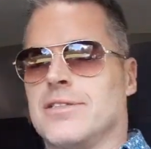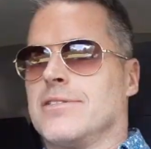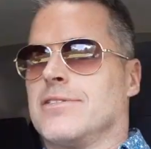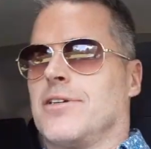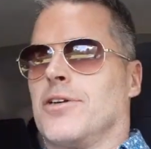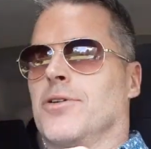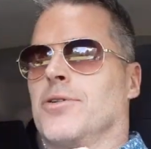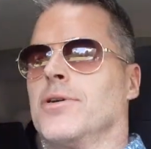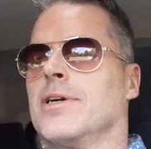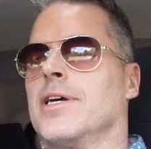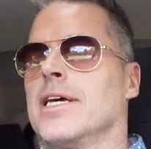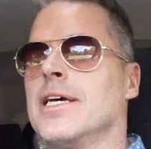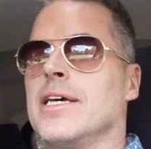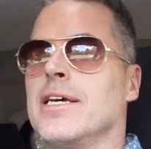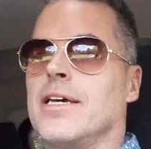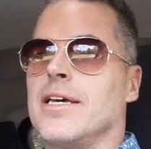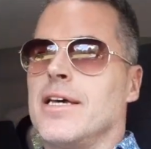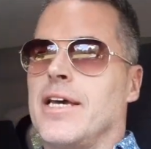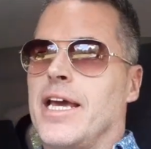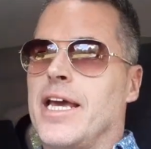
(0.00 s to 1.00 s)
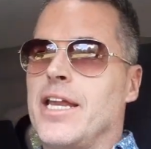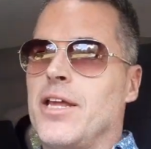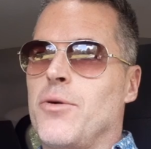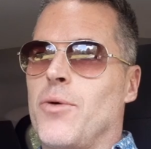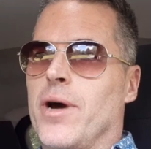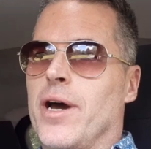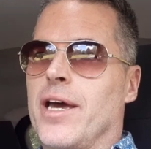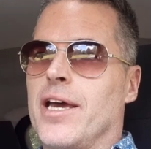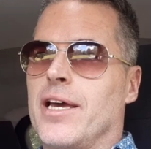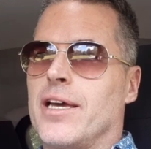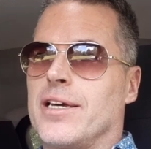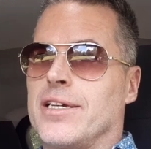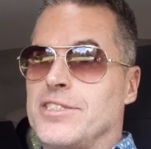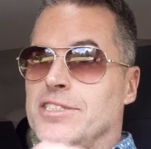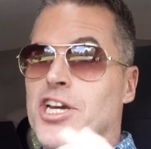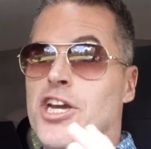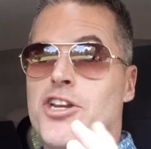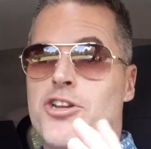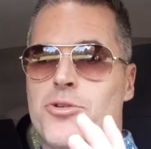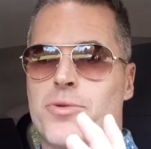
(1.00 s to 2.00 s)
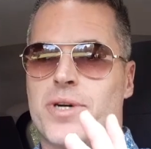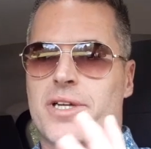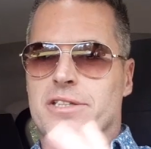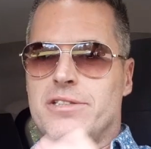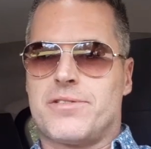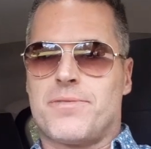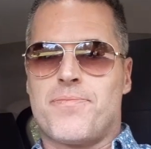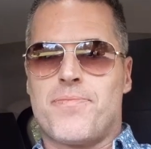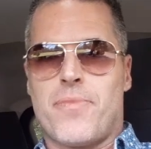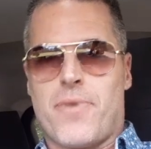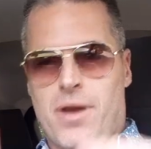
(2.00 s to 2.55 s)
So anyway, continuance.